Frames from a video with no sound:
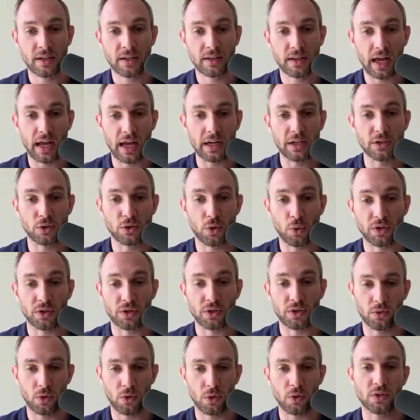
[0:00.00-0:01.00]
that is going
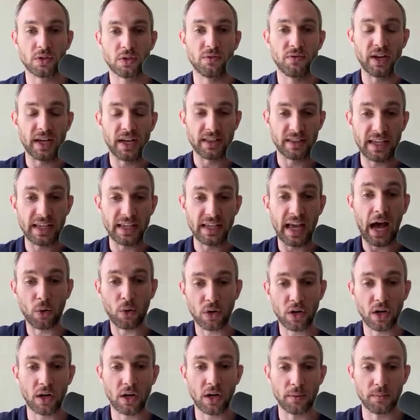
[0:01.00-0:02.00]
to cultivate the
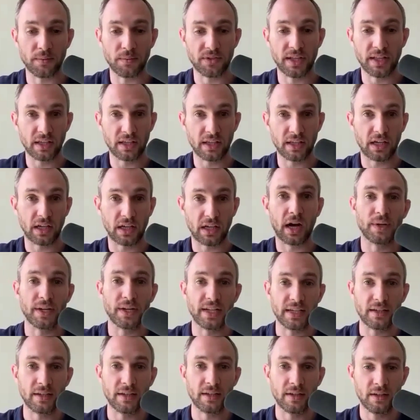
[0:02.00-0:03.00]
outcomes that the
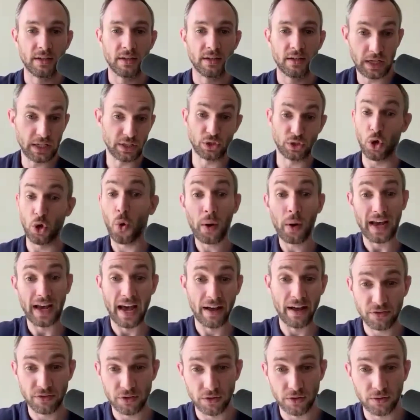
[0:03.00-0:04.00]
company is going
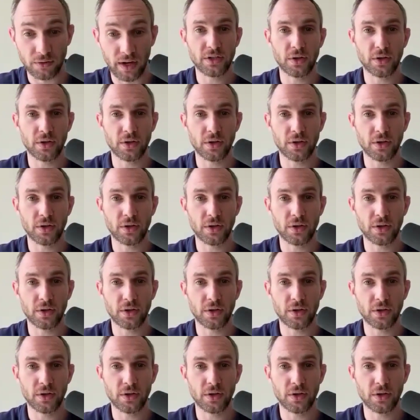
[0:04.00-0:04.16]
after.